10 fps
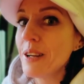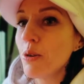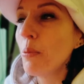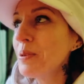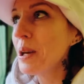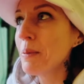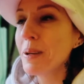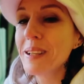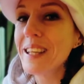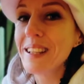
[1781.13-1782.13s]
robbed them
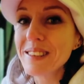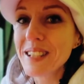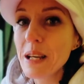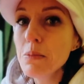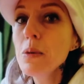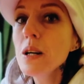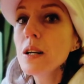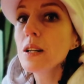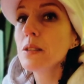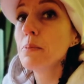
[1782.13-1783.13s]
and killed them
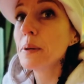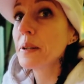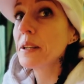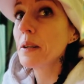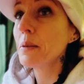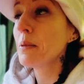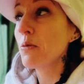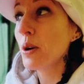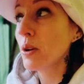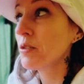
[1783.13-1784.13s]
and buried them in
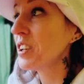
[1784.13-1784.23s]
one of